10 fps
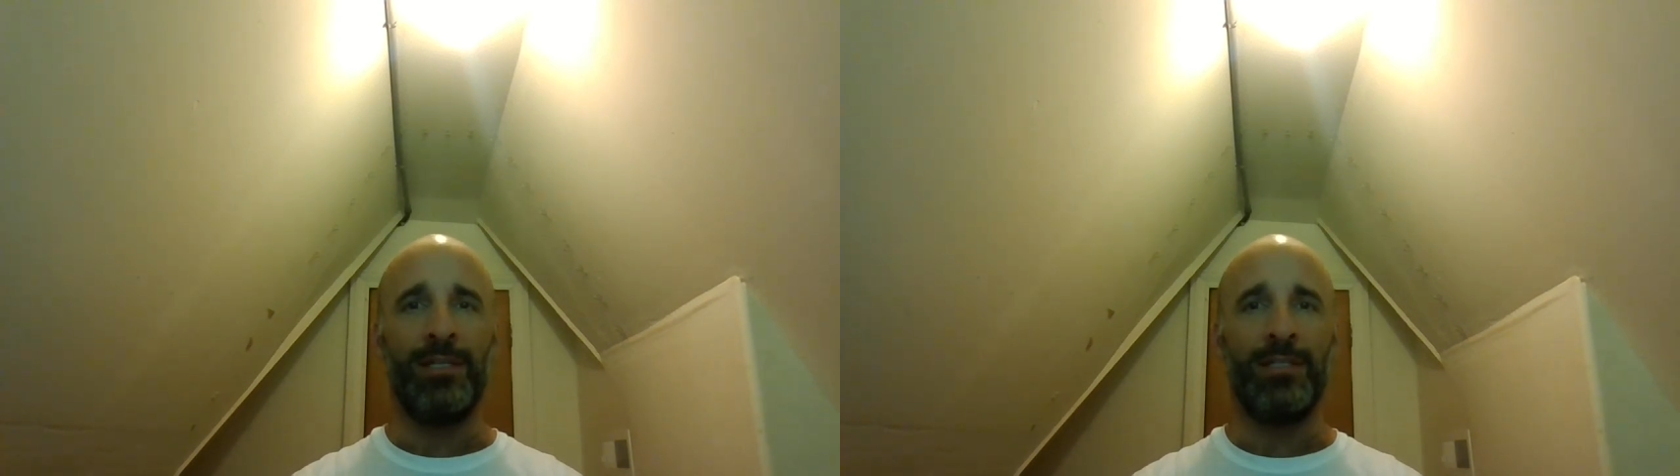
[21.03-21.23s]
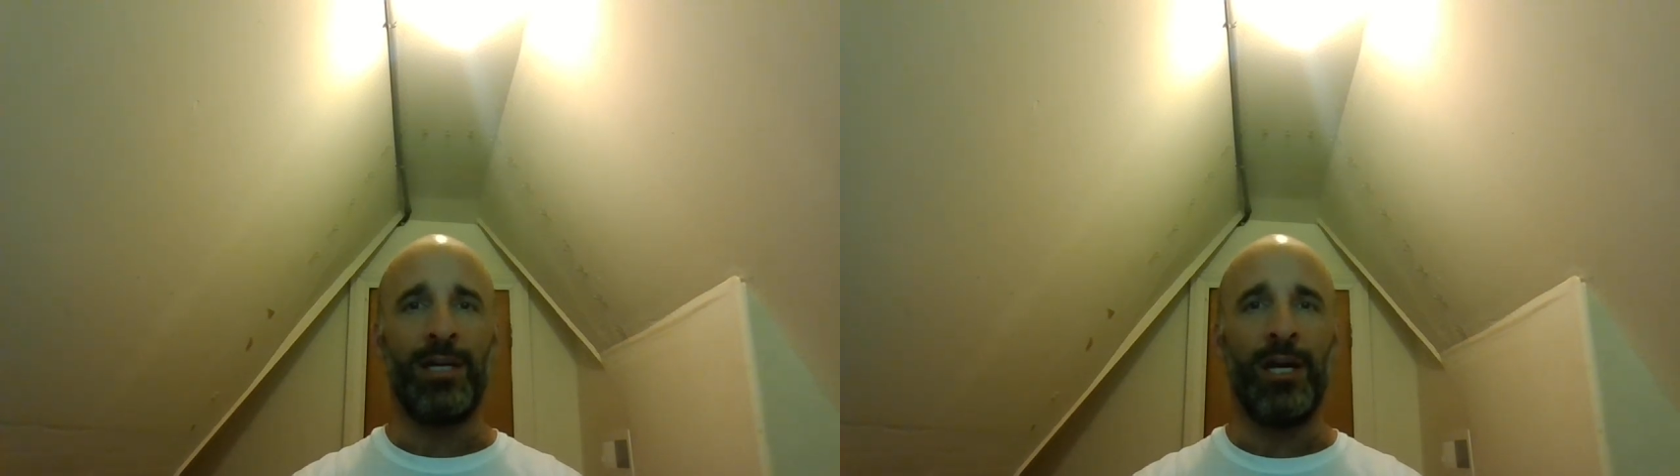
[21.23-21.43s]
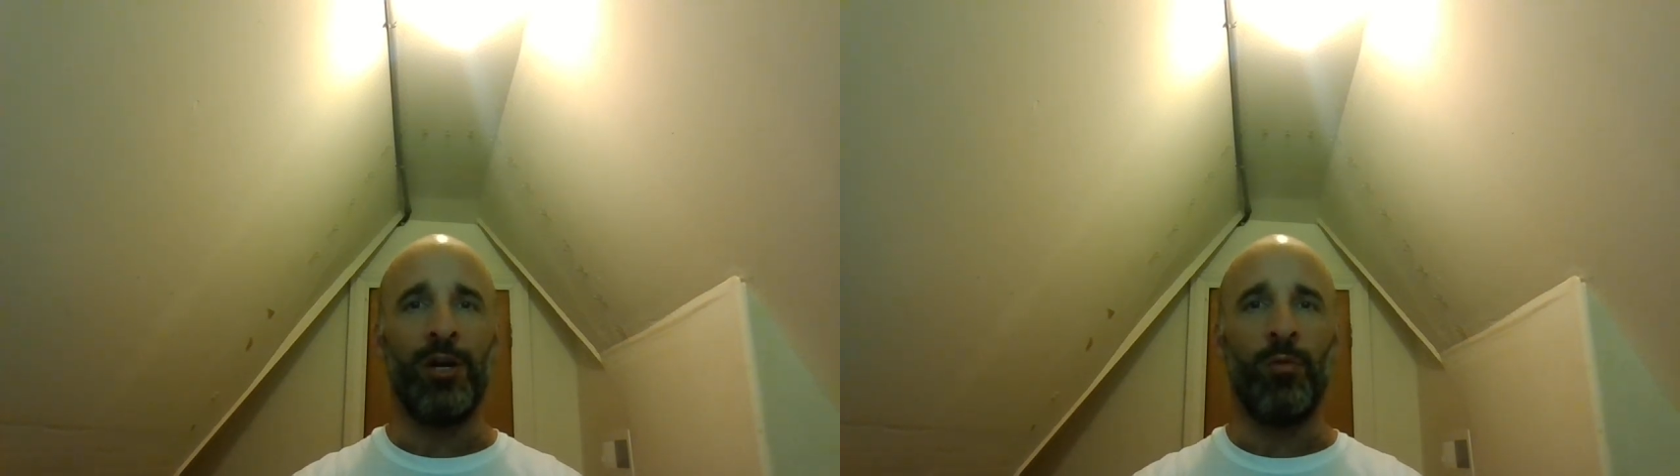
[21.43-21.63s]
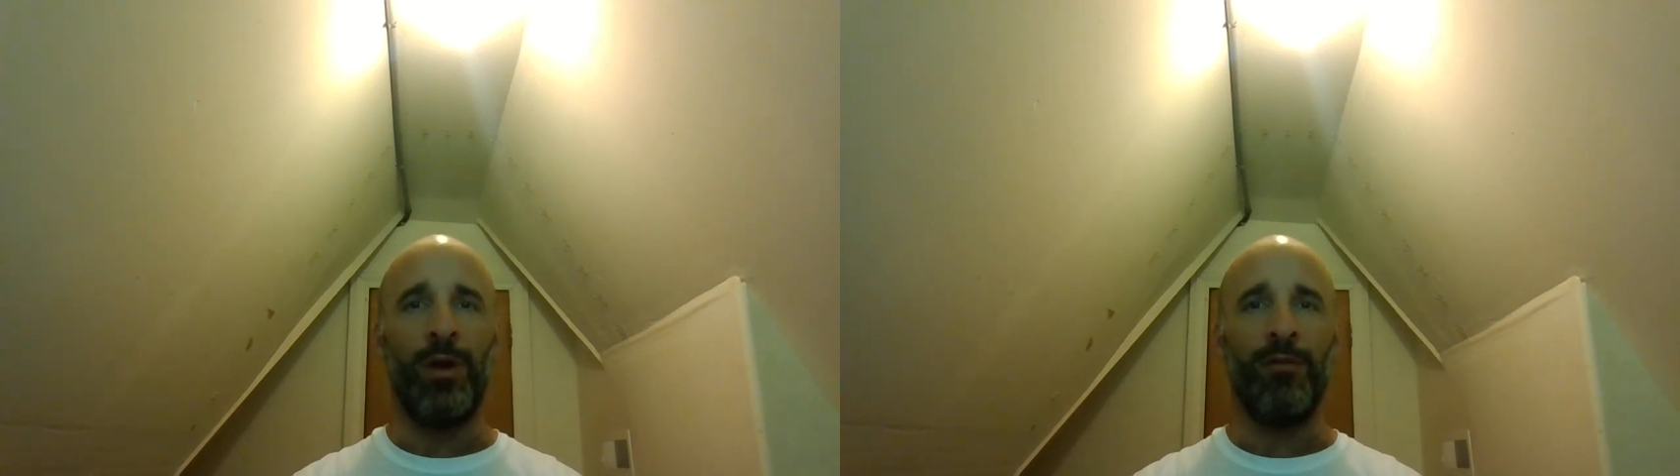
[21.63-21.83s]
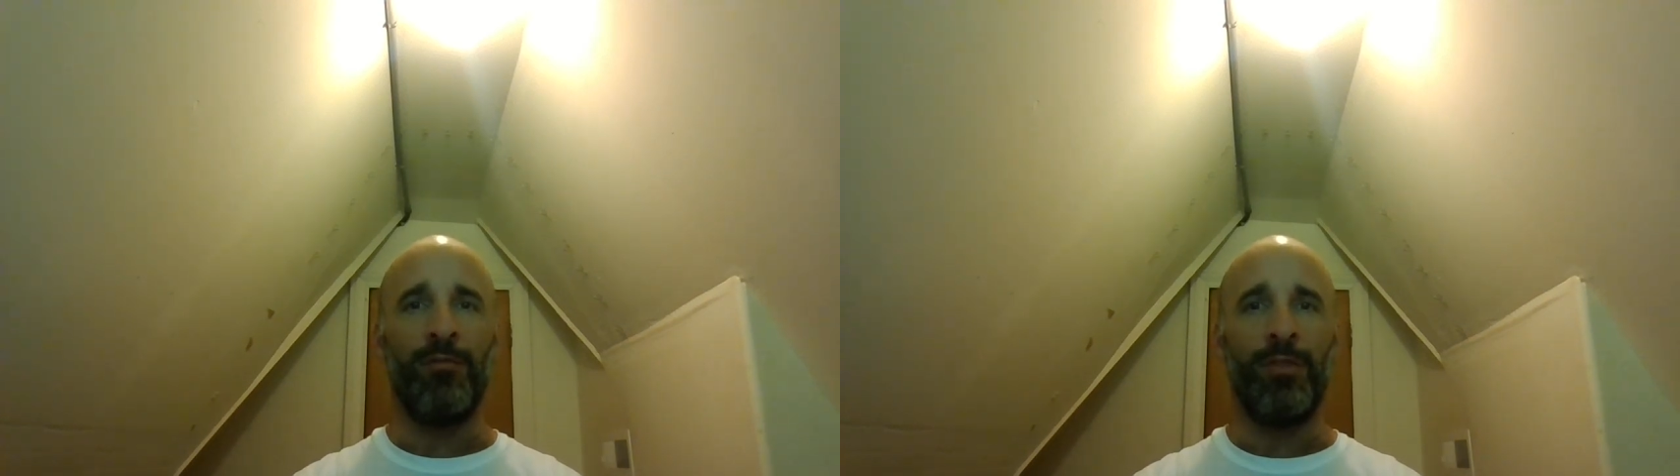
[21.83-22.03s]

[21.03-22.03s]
an entire way of